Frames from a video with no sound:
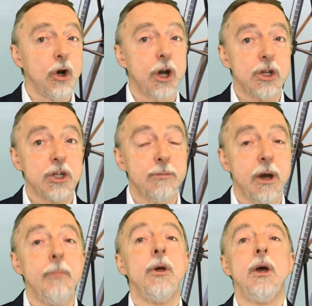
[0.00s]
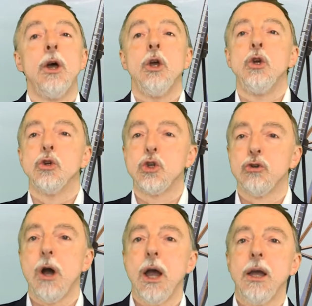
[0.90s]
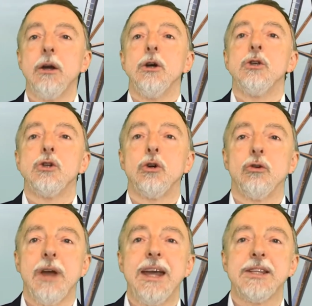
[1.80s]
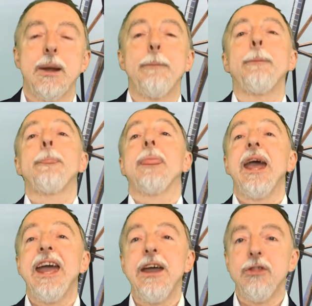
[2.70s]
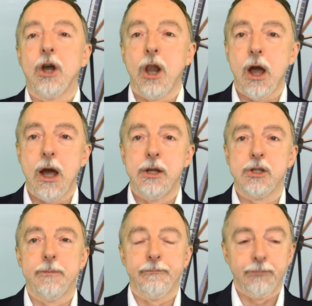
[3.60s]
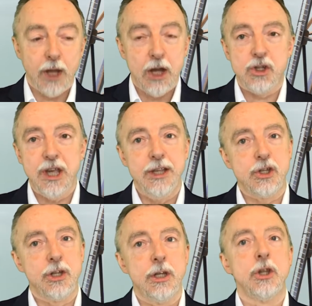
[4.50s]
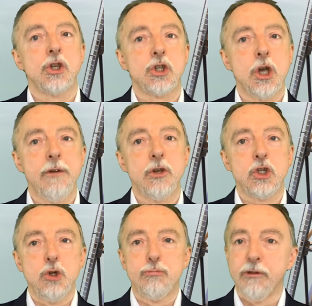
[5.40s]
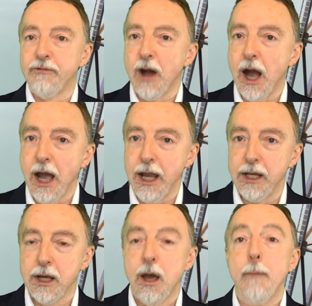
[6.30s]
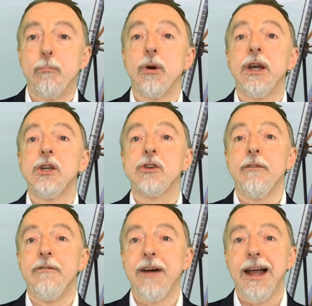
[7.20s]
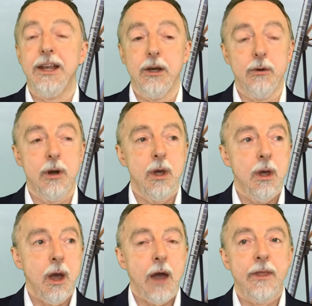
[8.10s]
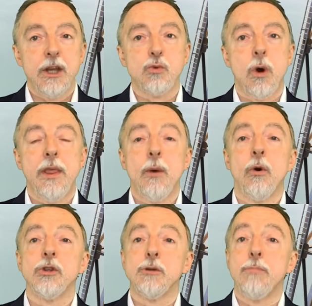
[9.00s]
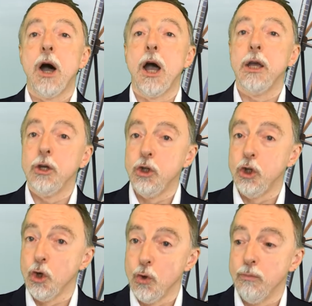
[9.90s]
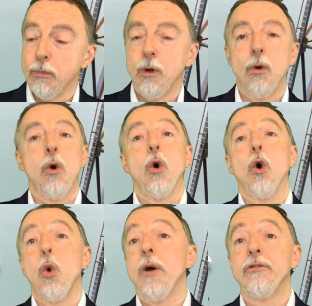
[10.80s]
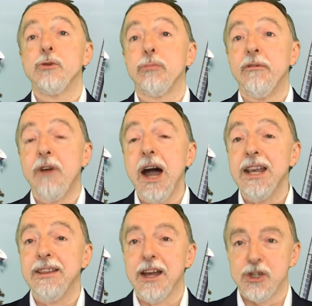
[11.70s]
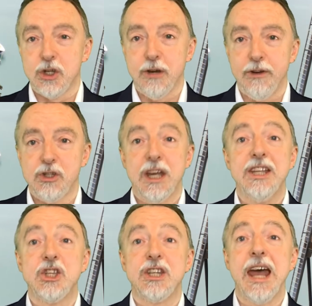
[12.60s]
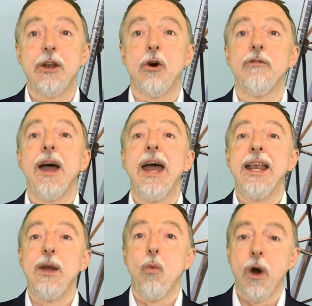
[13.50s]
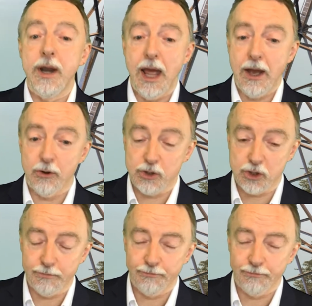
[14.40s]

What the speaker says: customer. You're trying to create in the client a sense that the service you provide brings value, and that is why they want to buy you or whoever is providing that service instead of anyone else.